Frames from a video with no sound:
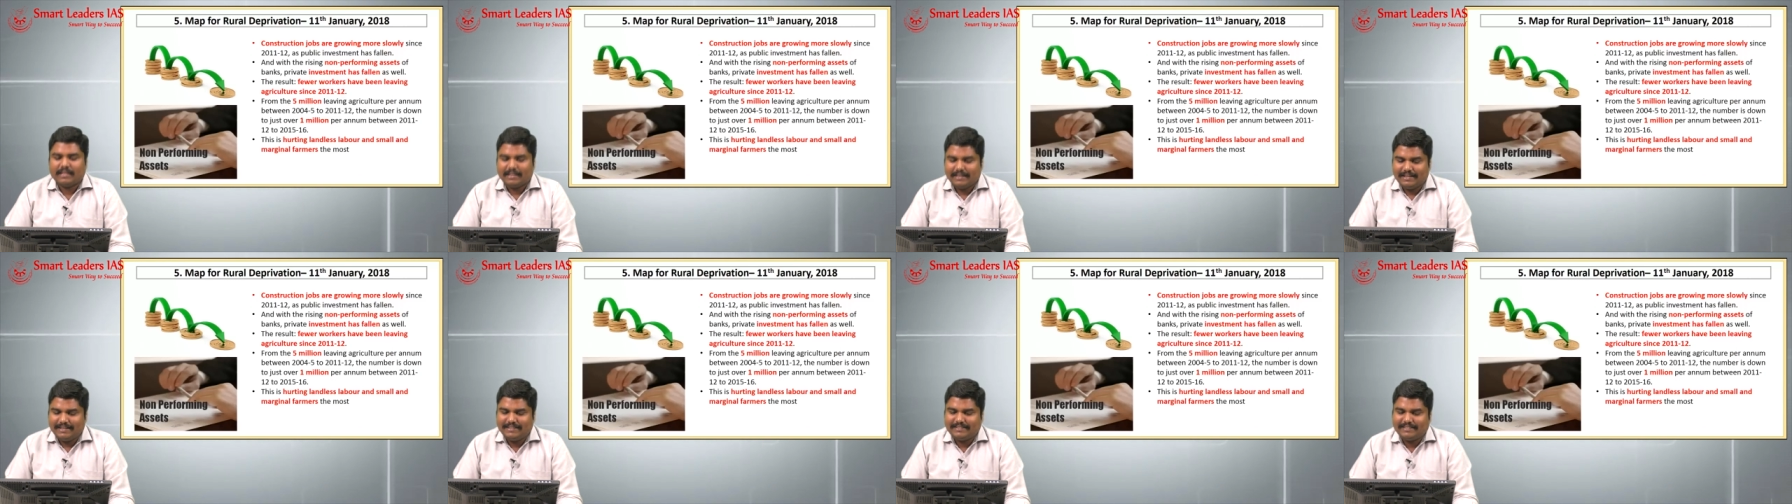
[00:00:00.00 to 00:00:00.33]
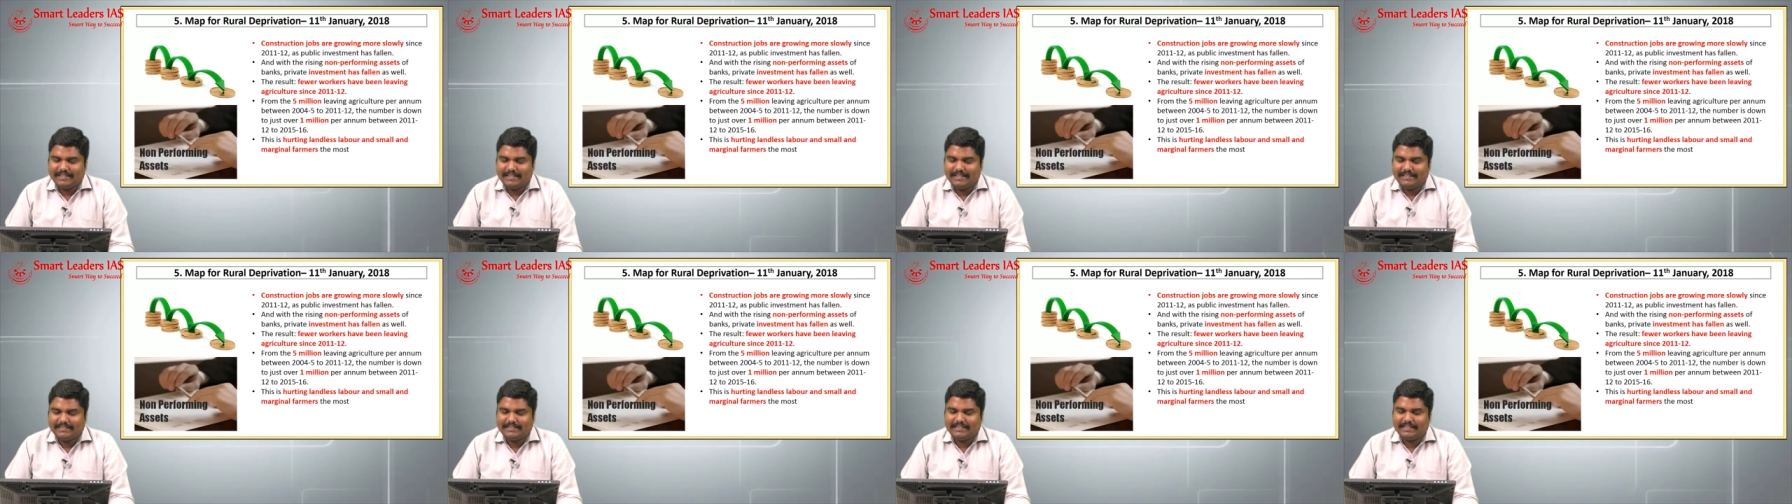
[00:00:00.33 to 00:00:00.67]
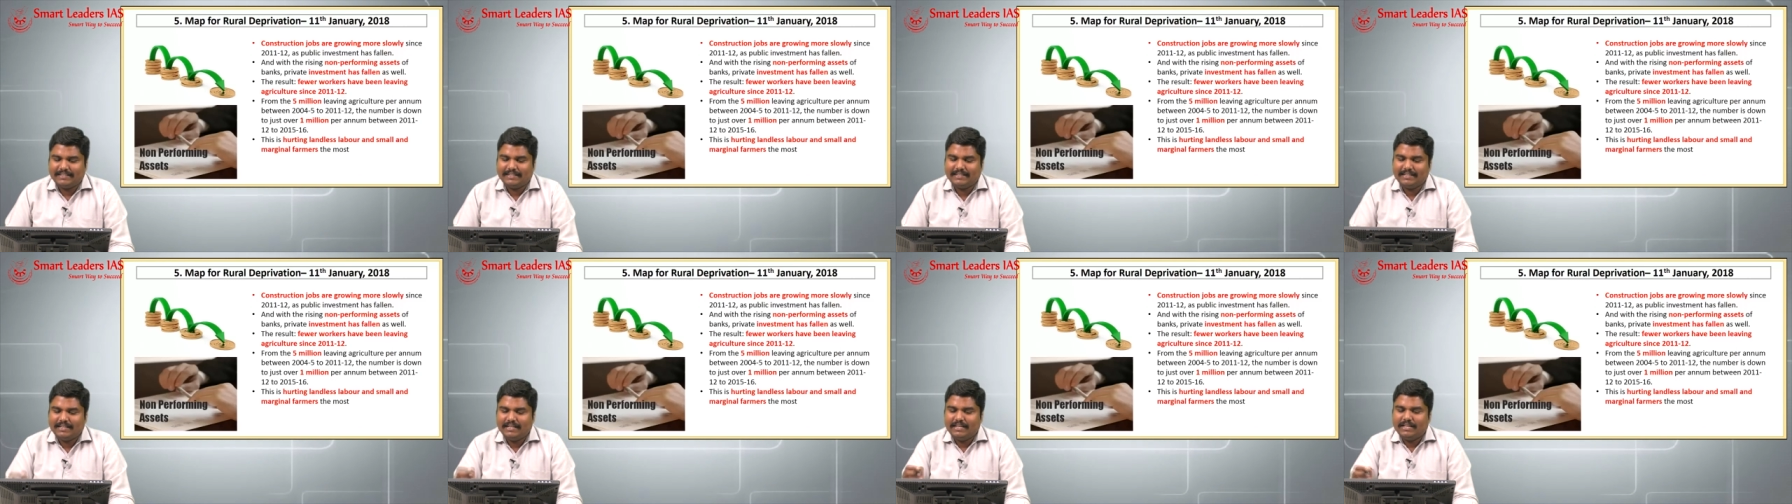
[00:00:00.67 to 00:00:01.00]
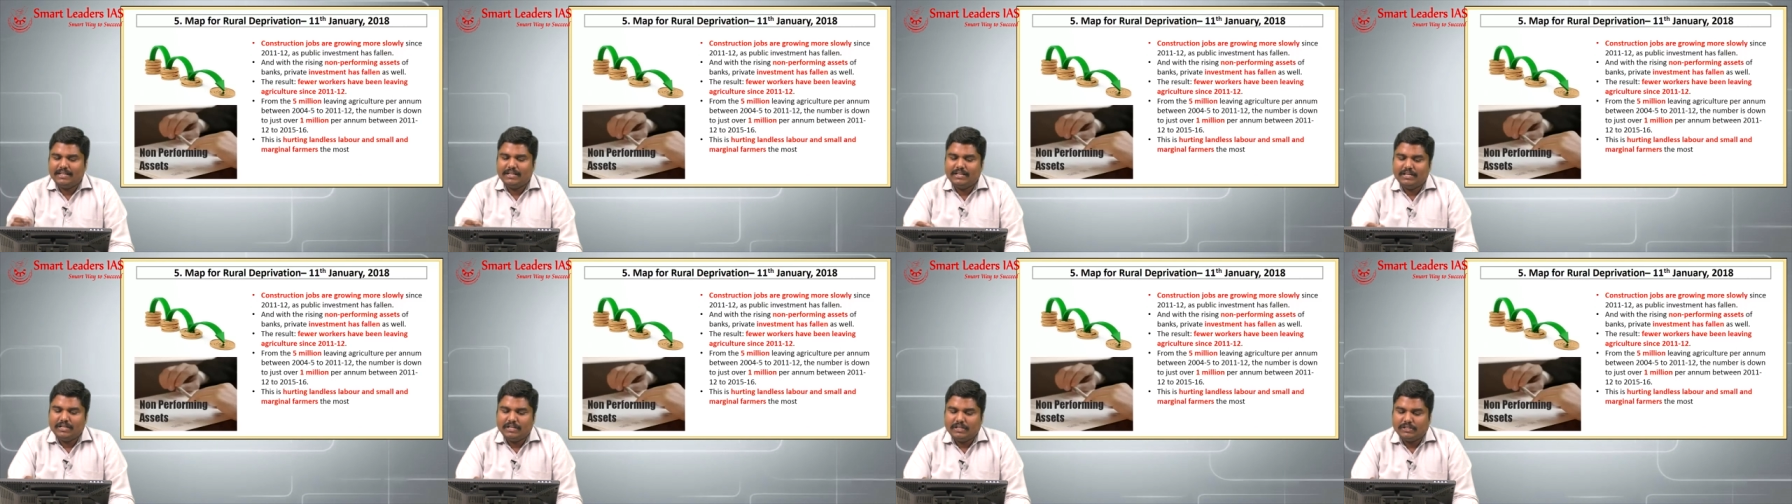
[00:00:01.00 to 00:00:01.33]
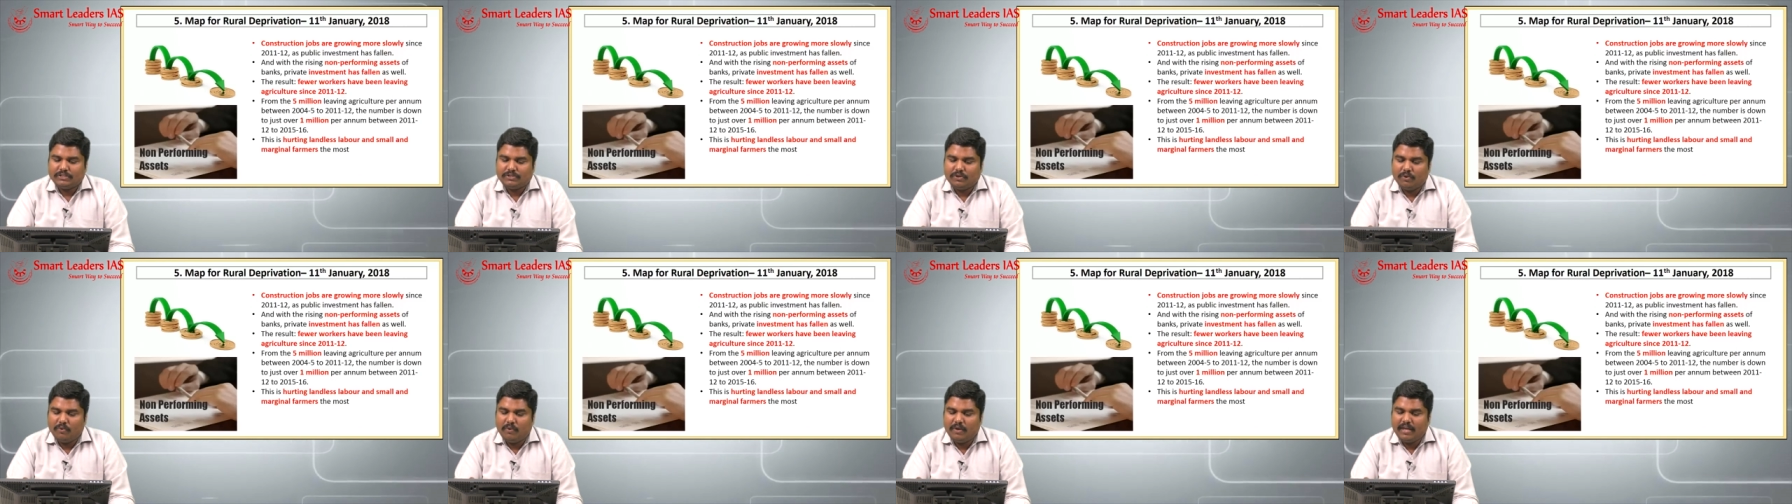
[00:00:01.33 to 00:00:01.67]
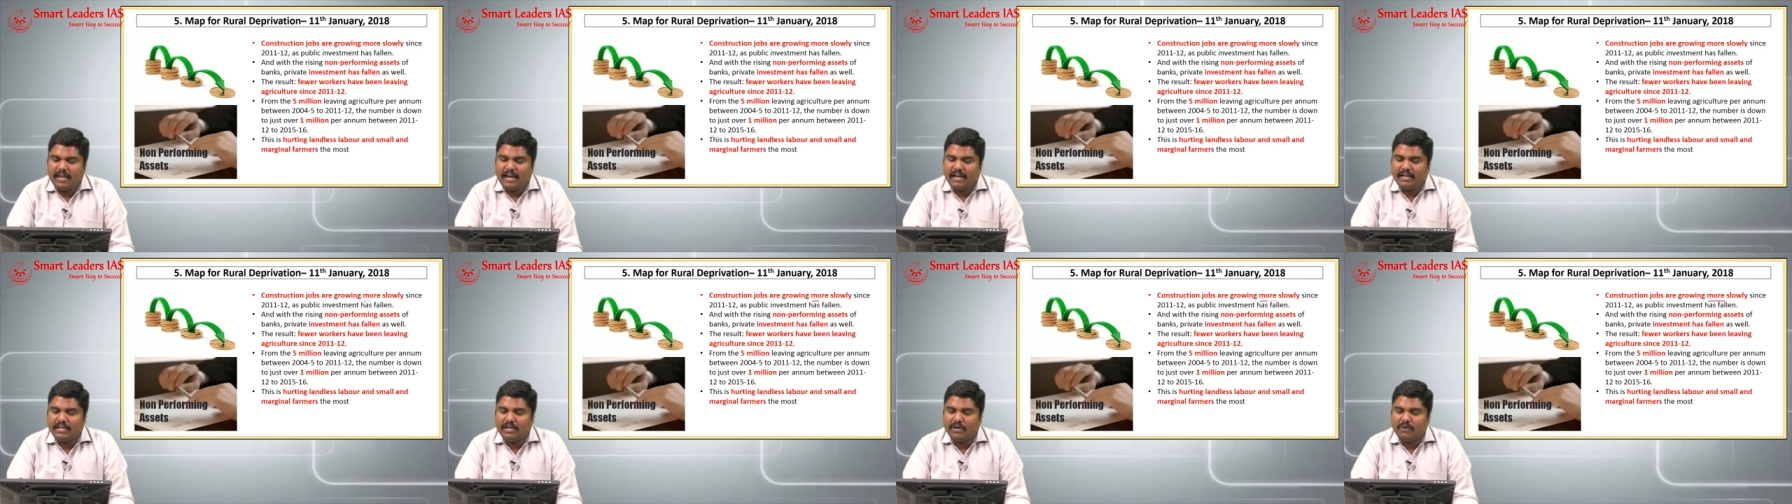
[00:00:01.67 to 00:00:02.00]
results in
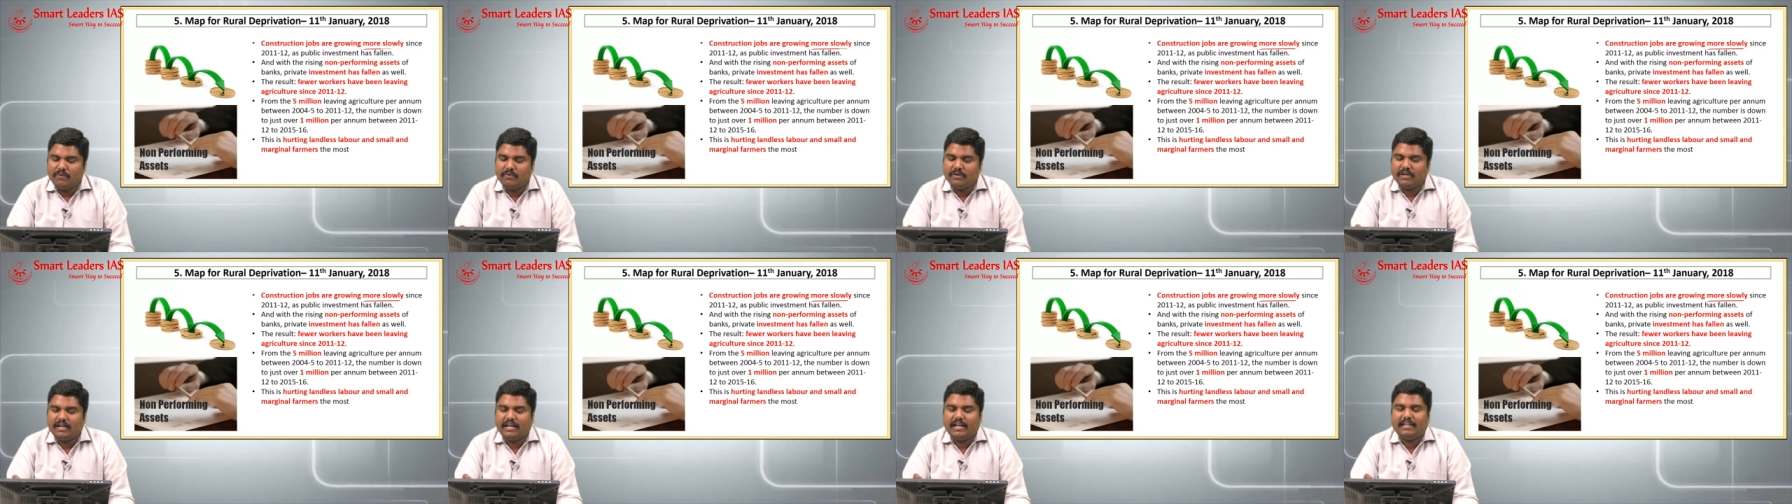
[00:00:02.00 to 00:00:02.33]
slowing down